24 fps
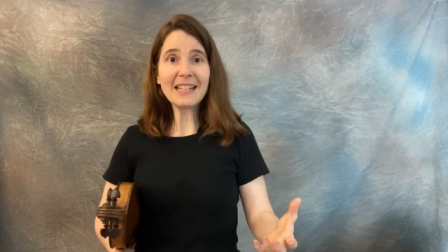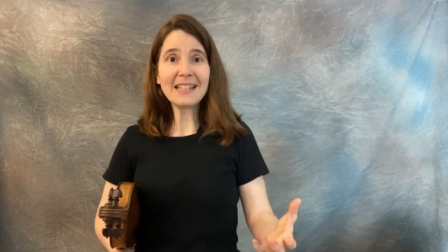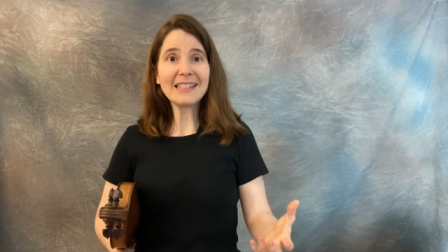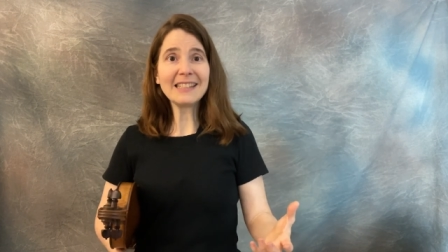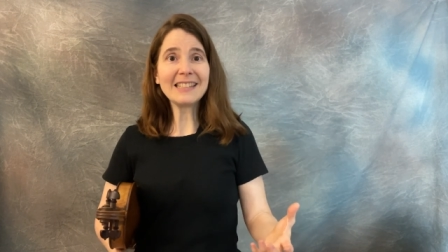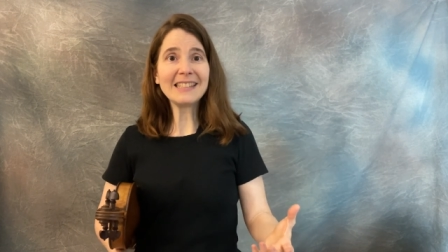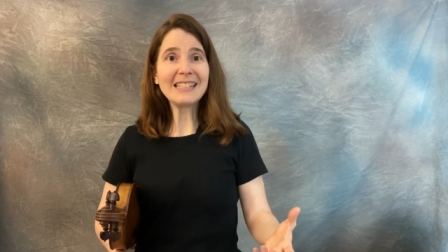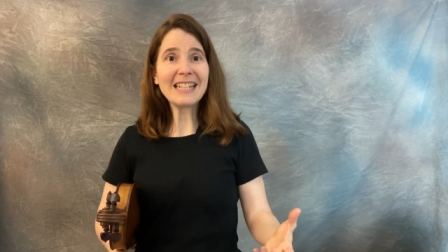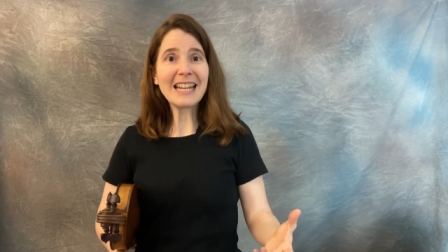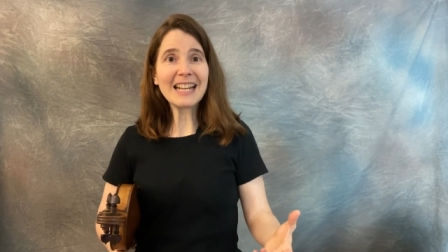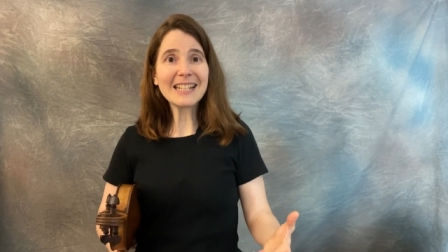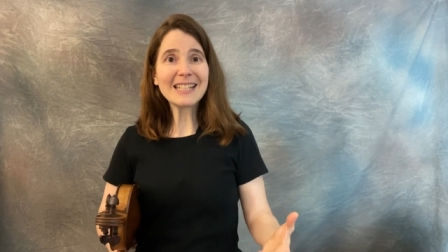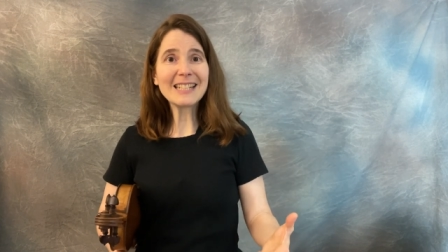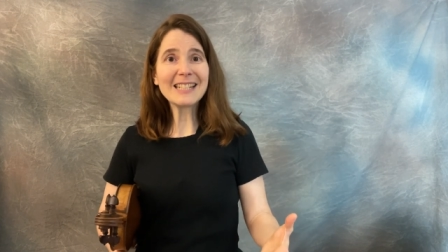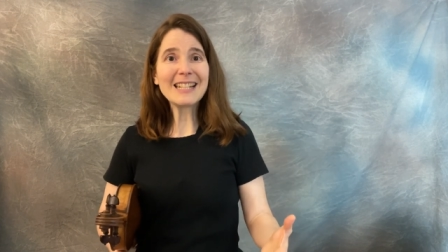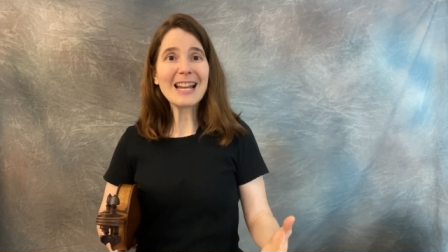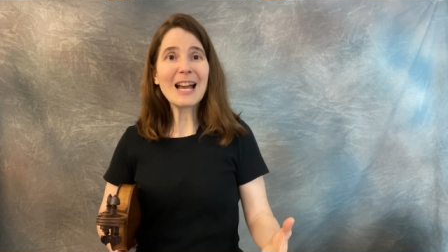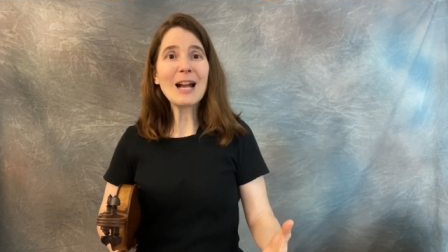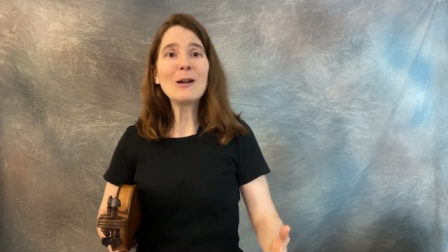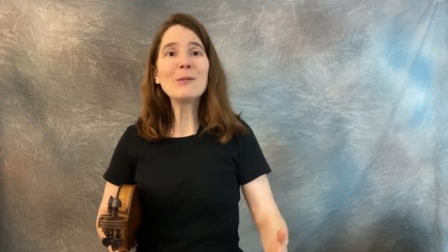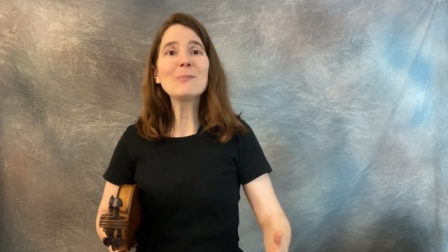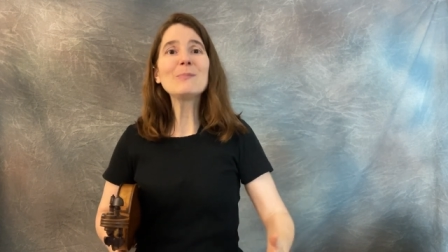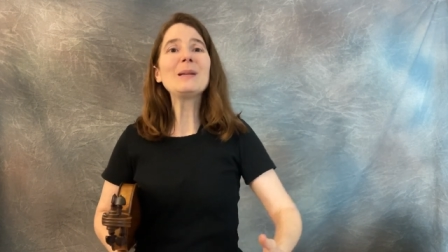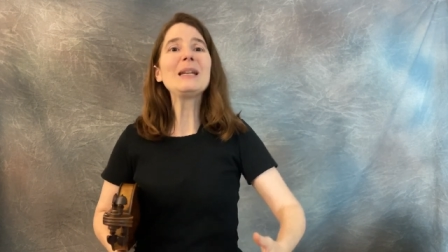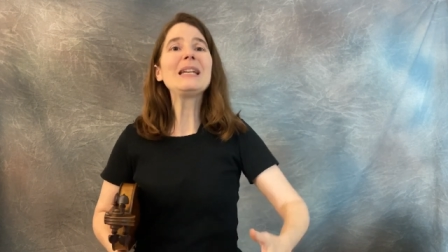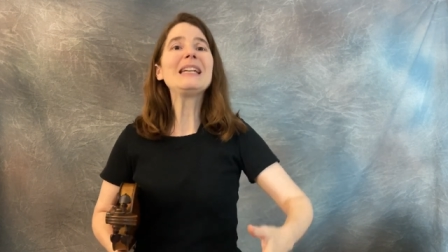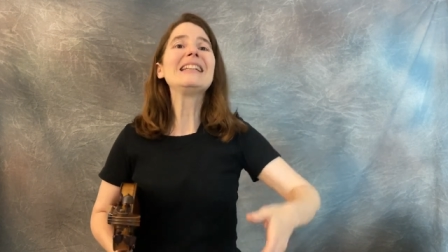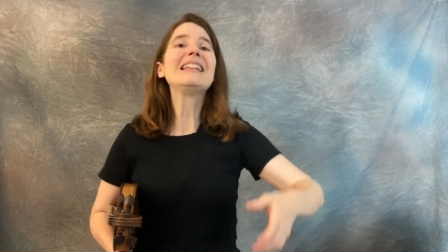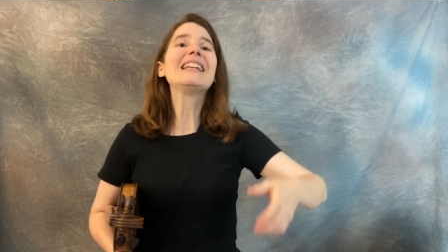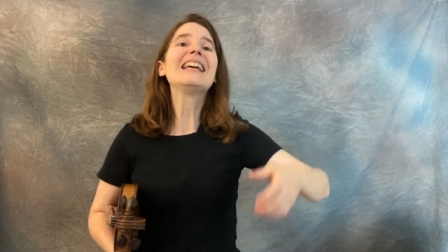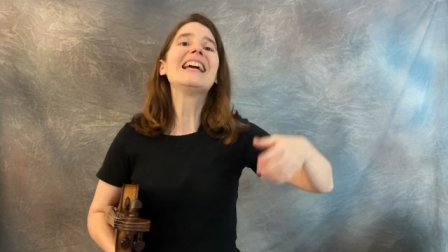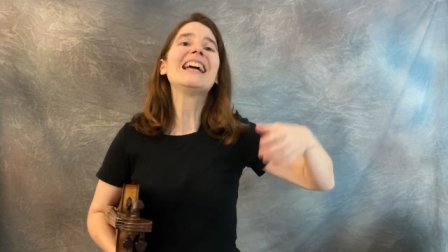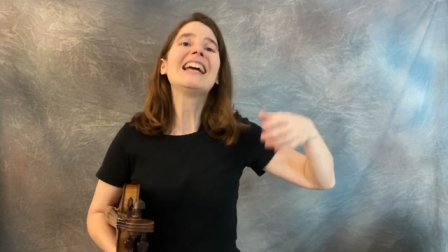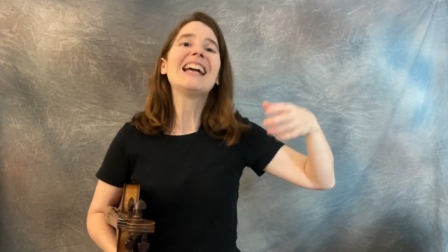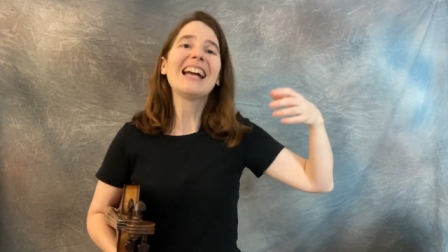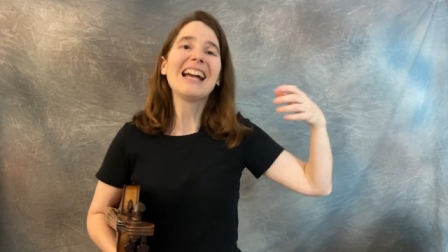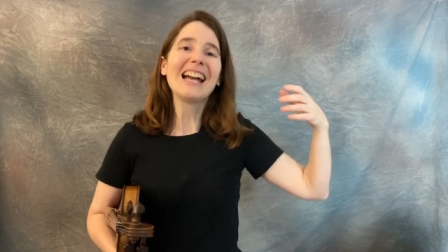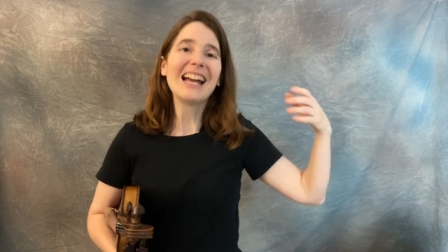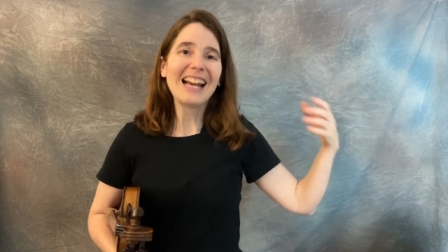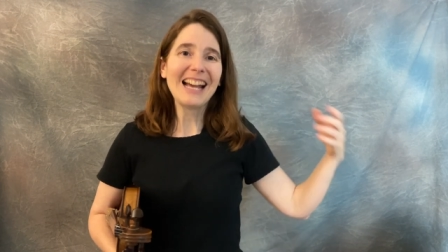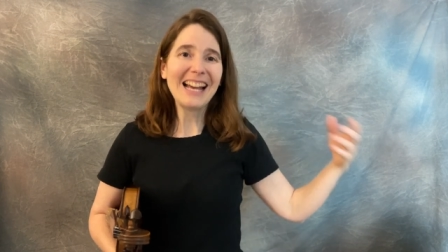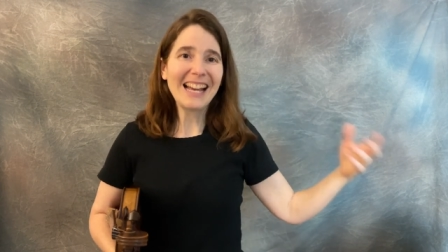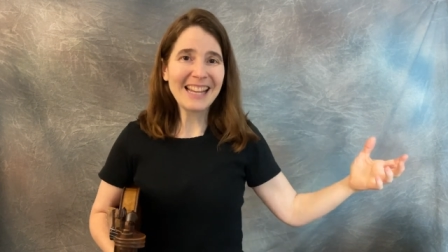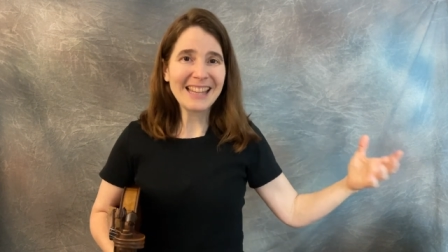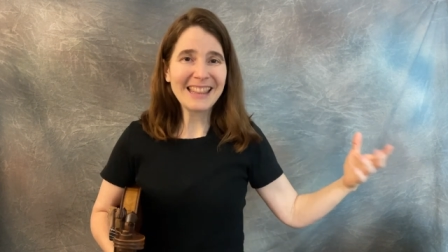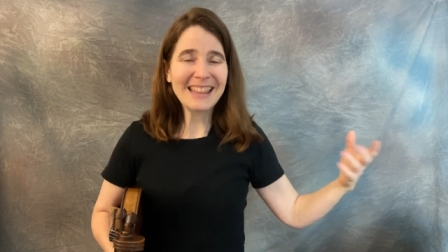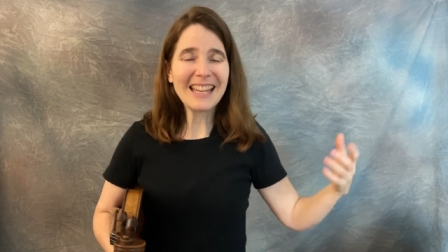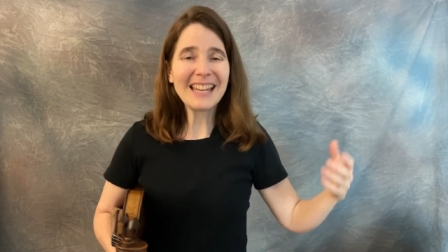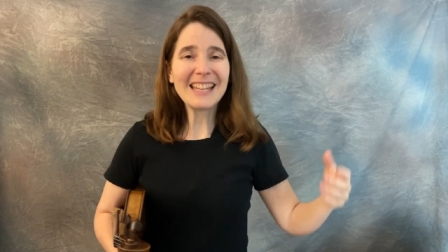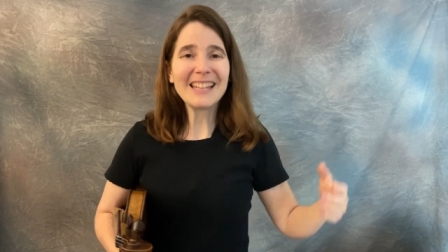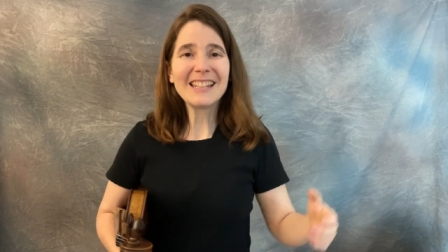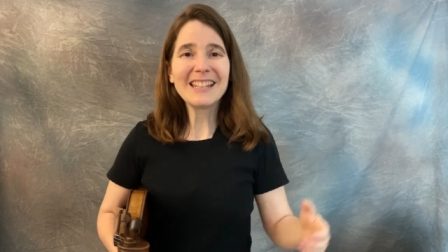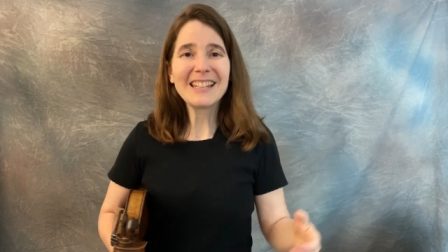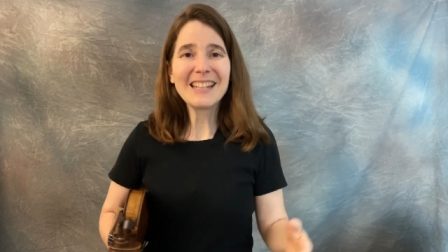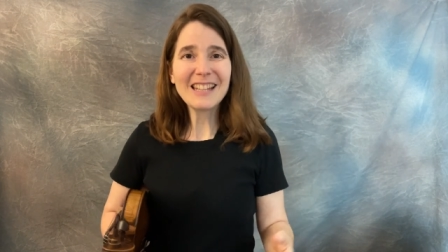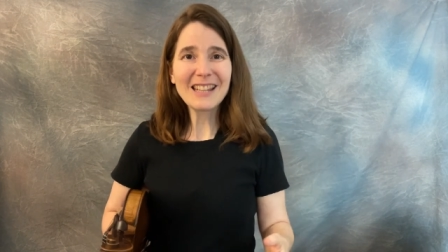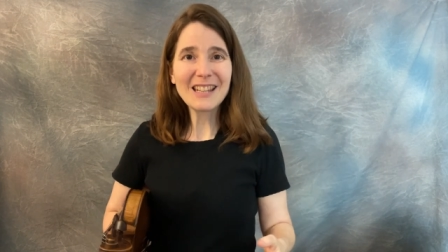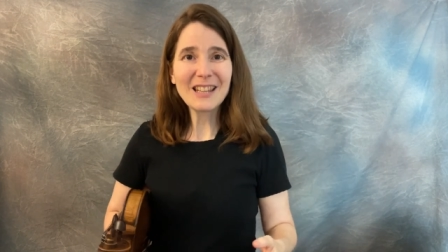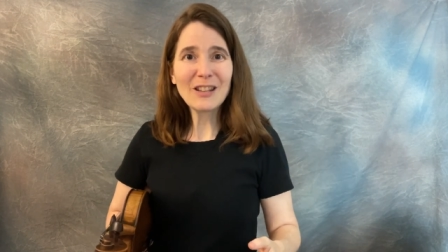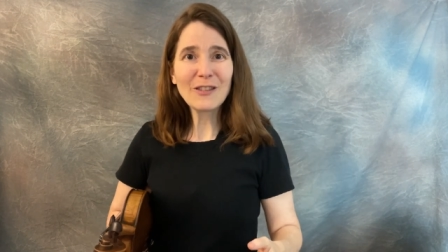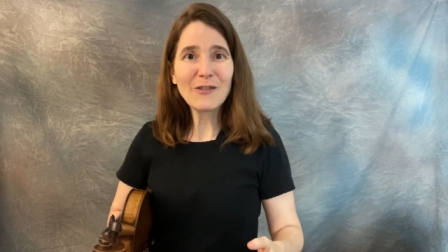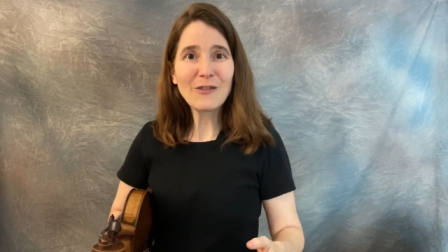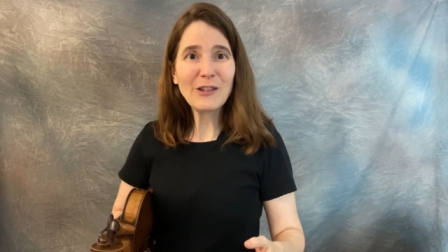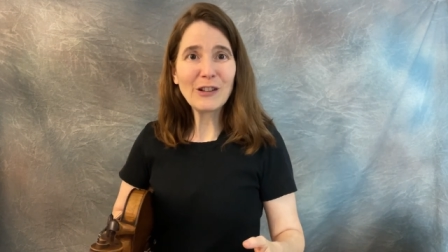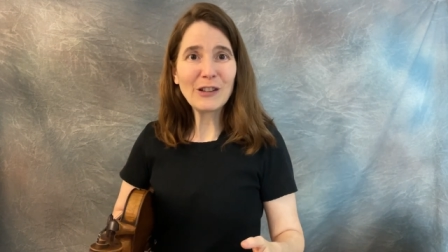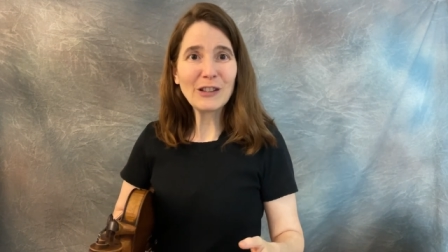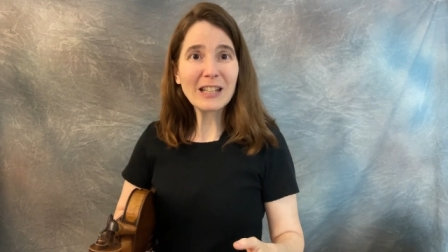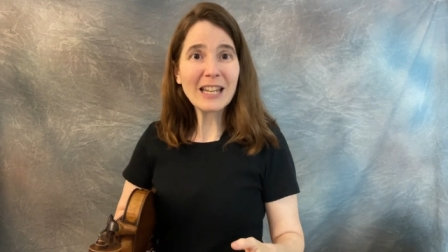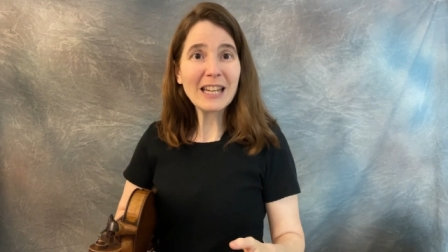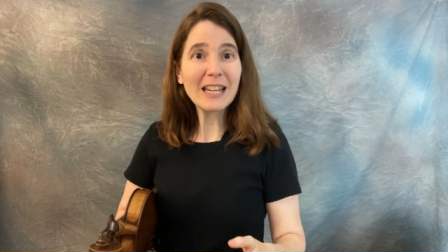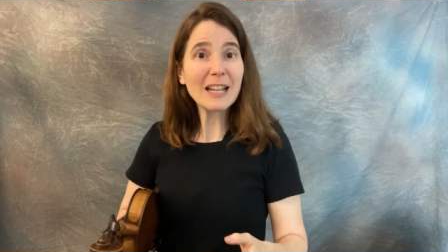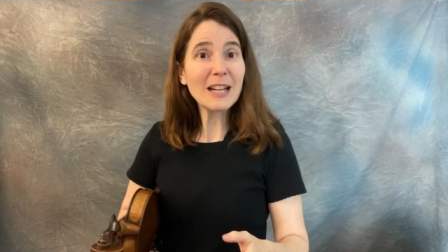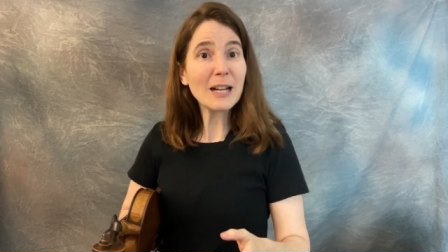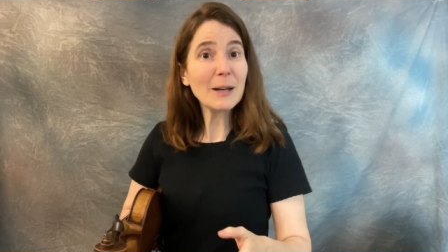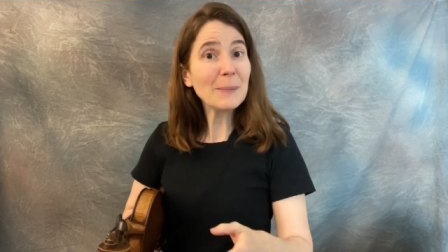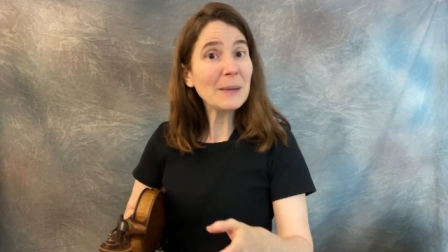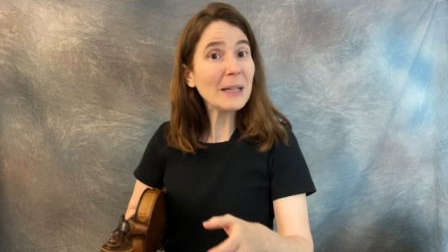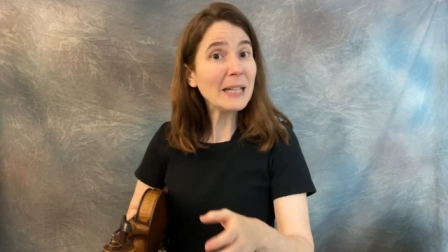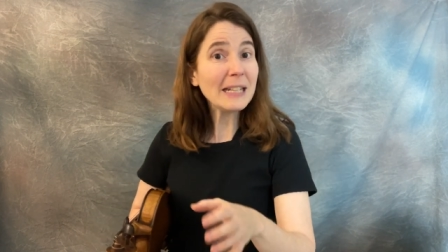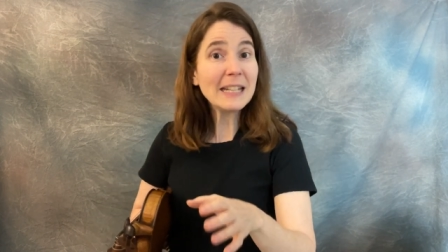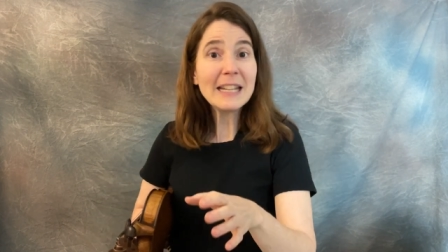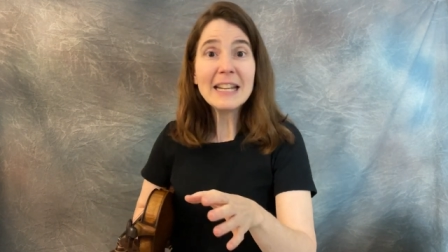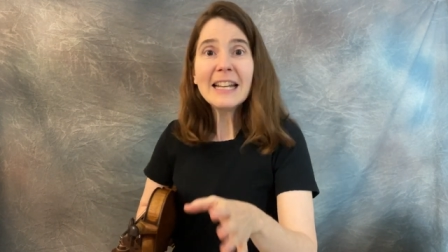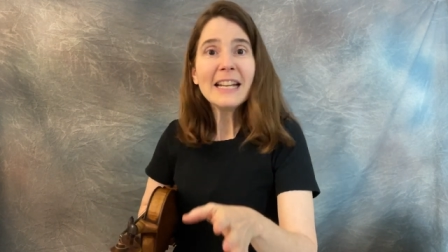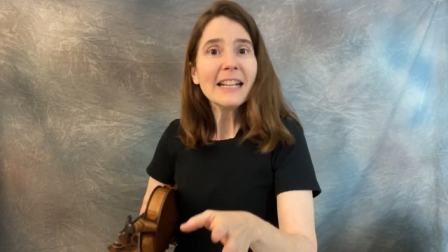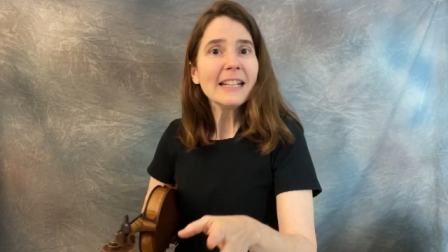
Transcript: on the next downbeat and then the fill can come in.